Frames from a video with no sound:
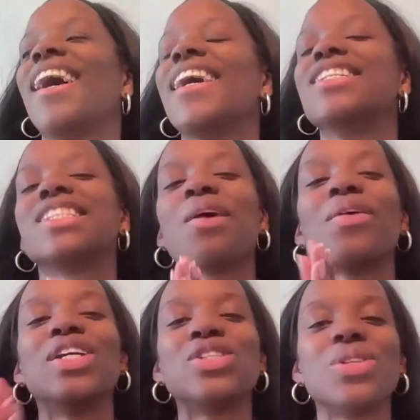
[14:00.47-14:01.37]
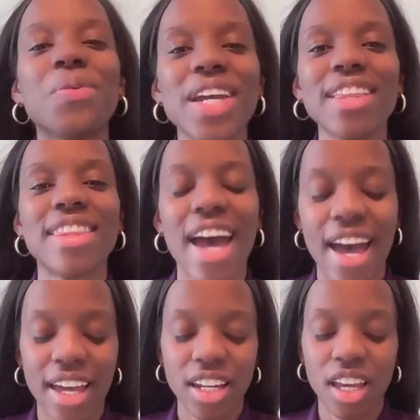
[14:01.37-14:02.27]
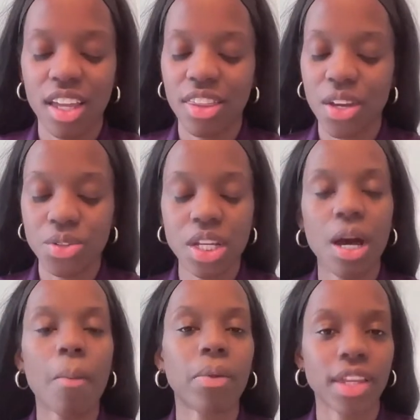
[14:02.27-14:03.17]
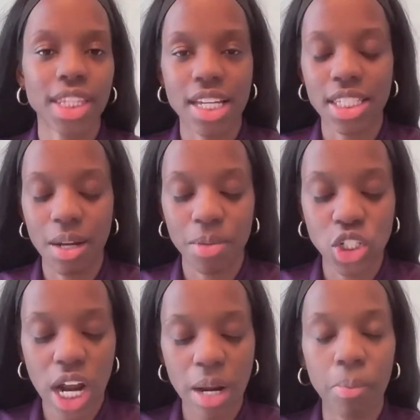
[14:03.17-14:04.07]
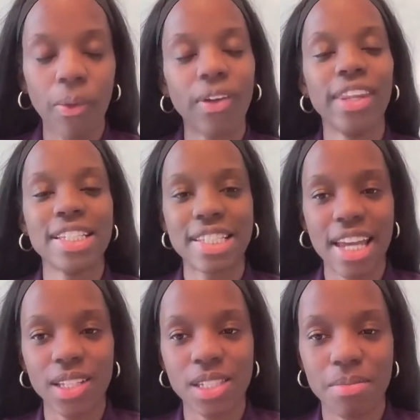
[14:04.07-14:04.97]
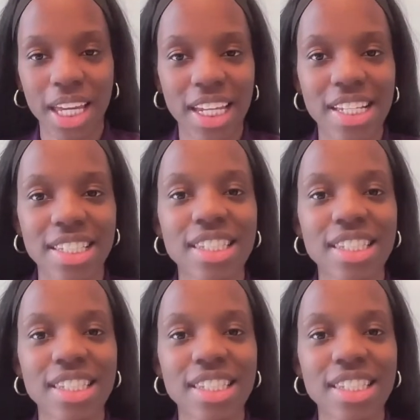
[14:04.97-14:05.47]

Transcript: And so in doing that, there's a couple of things, and I'm going to try to boil this down to make it as